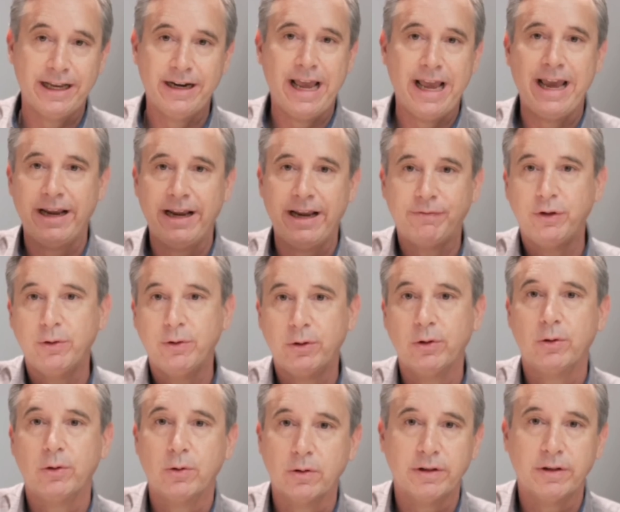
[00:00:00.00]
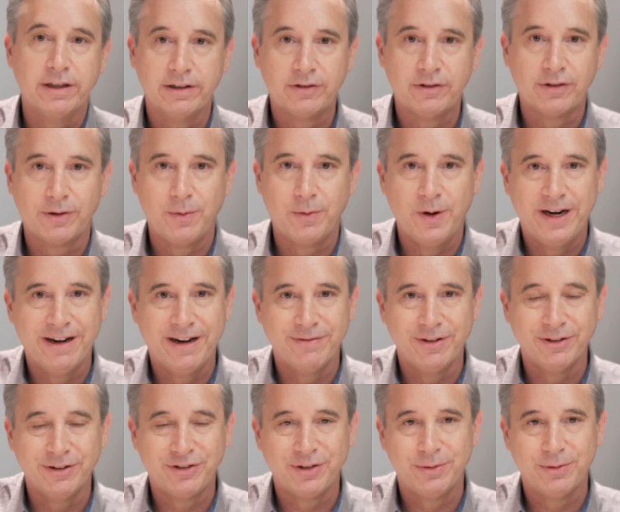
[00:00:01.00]
said, hey, if you Google this or
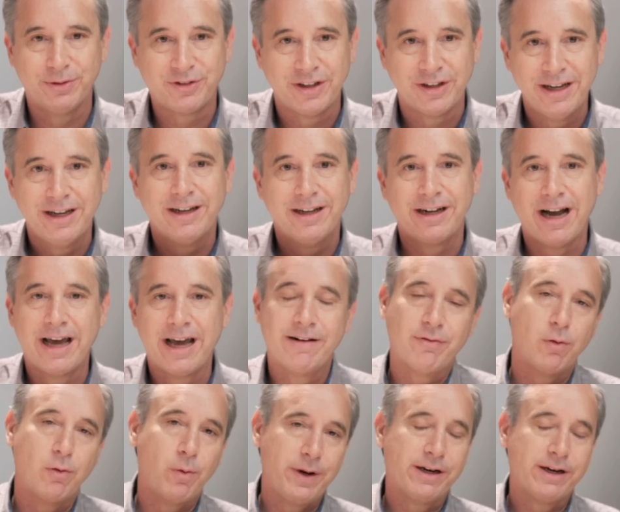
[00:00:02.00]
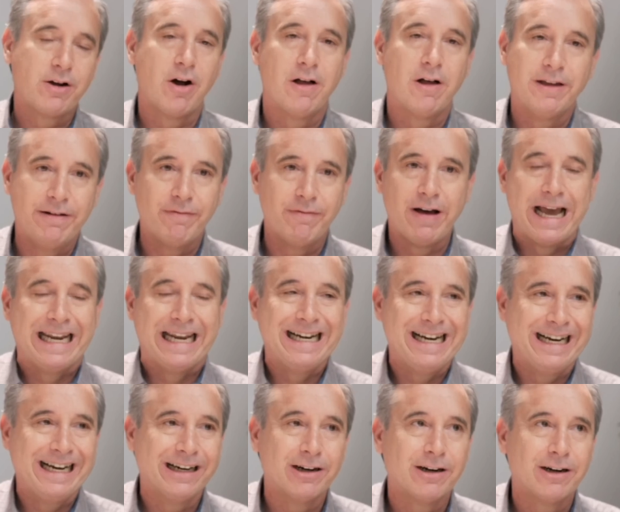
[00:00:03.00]
whatever. So it's kind of what we call
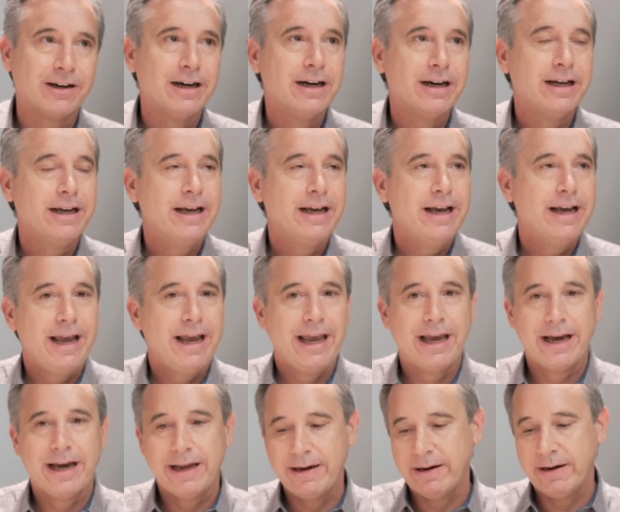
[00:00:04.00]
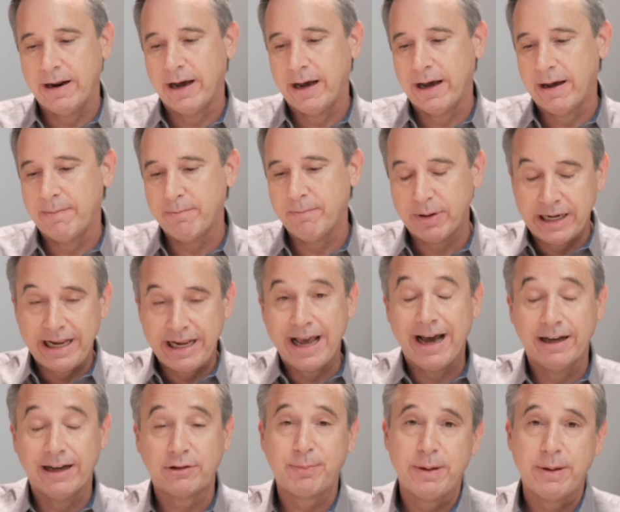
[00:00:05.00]
invited error. And but
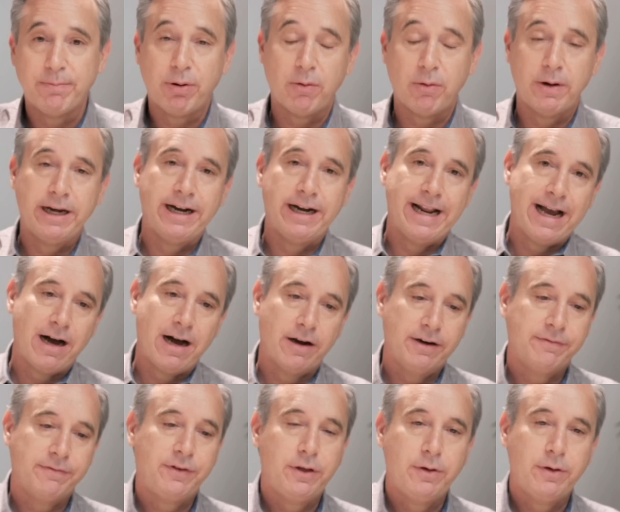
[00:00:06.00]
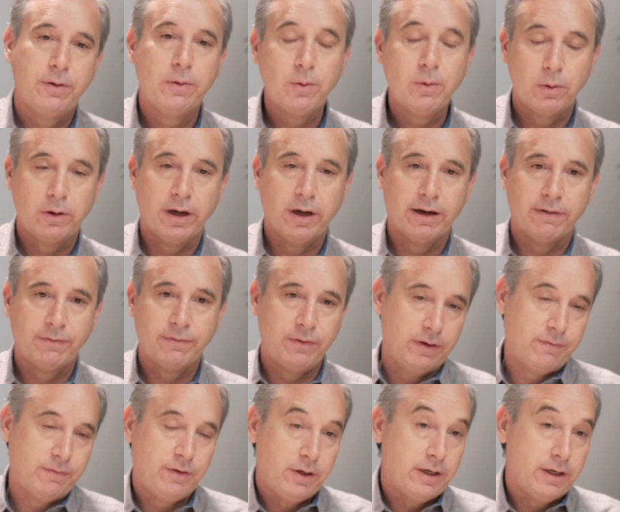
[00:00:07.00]
yeah, it's been pointed out, if you
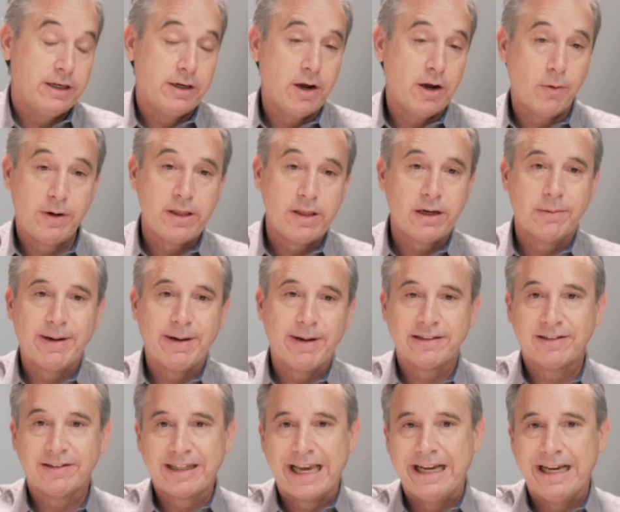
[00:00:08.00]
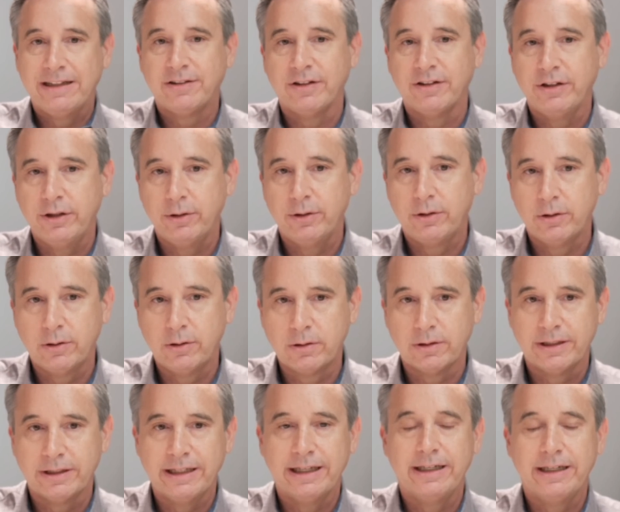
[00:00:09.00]
didn't know anything about this case and you
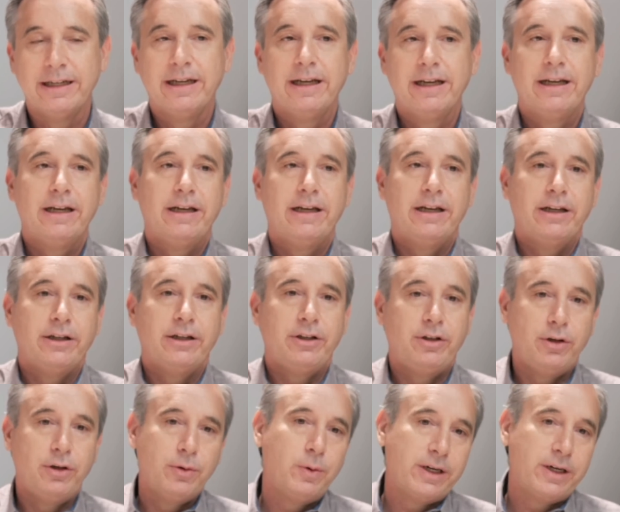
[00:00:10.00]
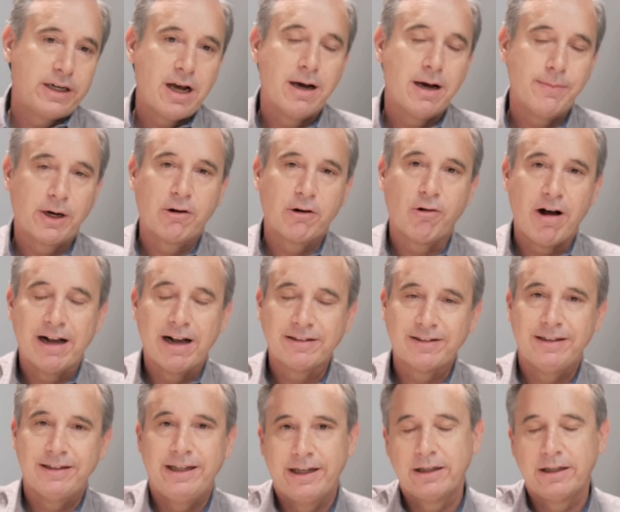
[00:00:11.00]
Googled it, you would come
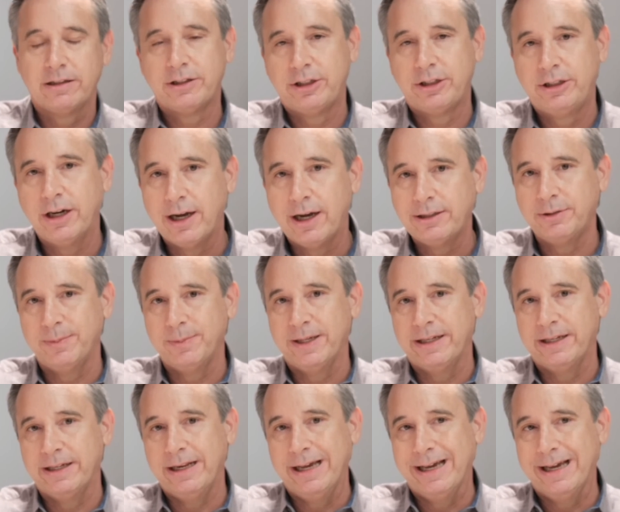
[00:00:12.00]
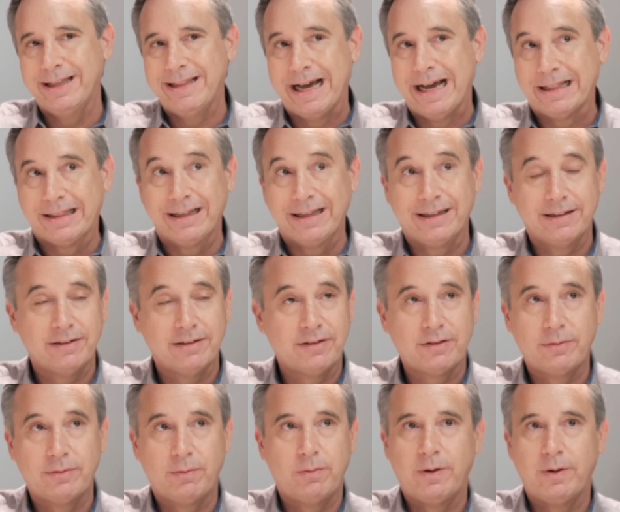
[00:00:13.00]
across the English judgment. And that thing
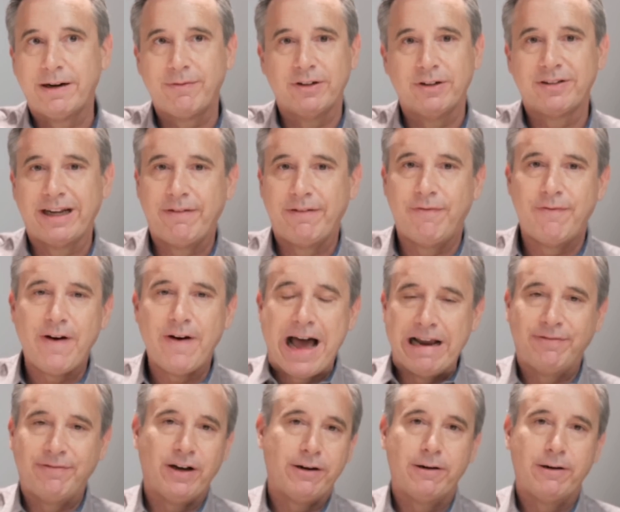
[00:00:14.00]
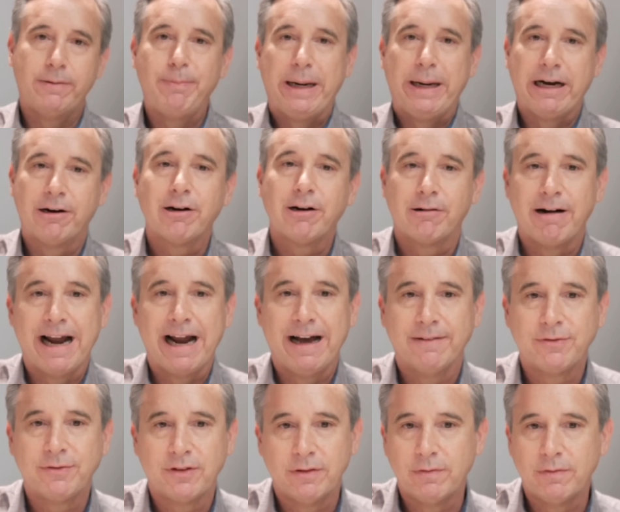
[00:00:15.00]
is whatever. It's like 500
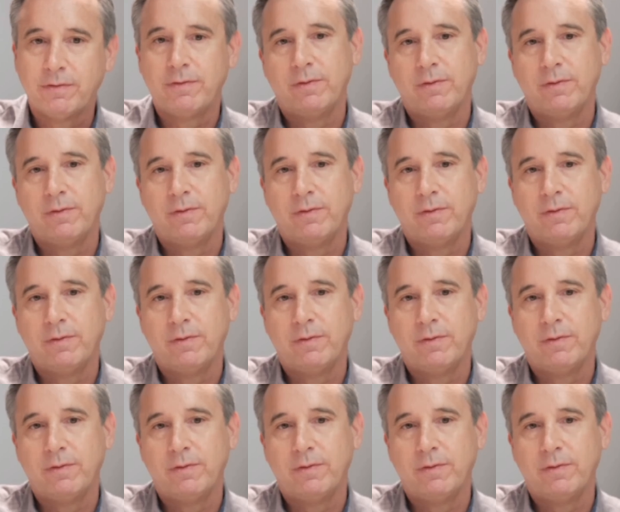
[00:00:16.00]
paragraphs